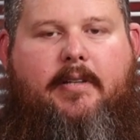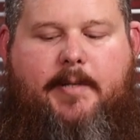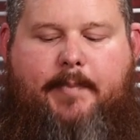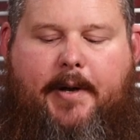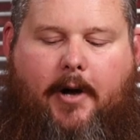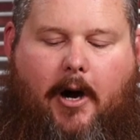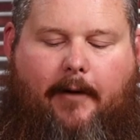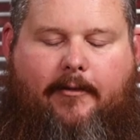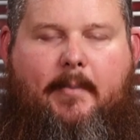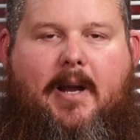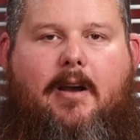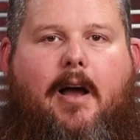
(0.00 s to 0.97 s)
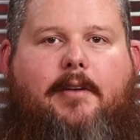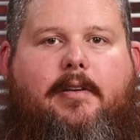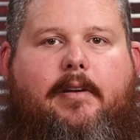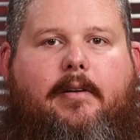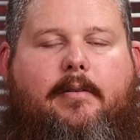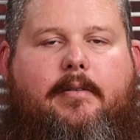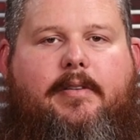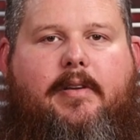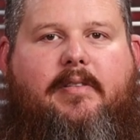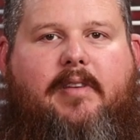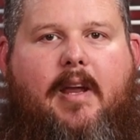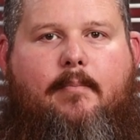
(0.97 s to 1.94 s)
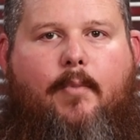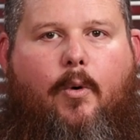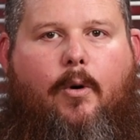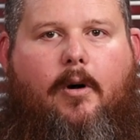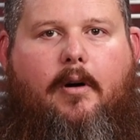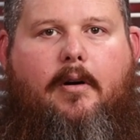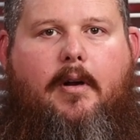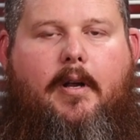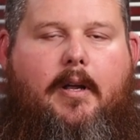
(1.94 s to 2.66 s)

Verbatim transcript: It's been hard for me not to, to say more